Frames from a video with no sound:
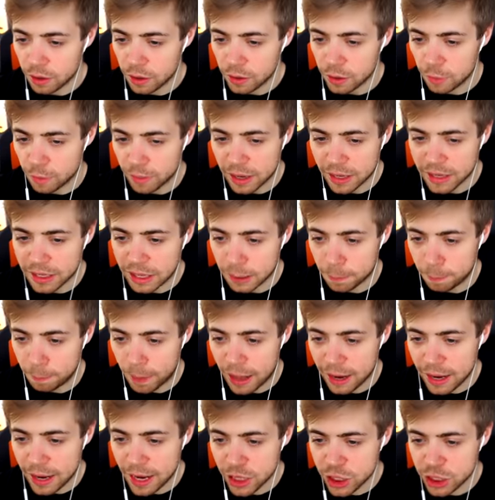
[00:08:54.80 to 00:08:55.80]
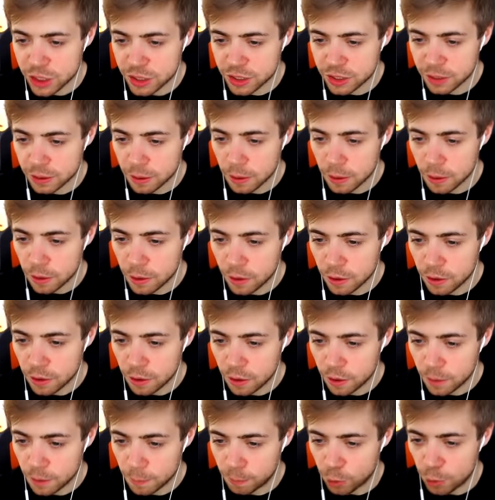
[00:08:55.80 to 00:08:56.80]
So I'm guessing it's Banished,
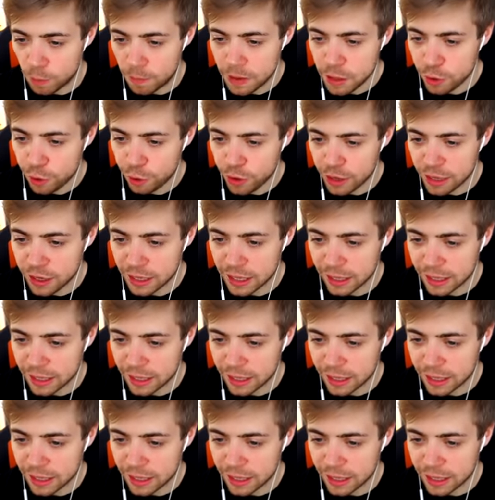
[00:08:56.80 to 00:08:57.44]
Prometheans,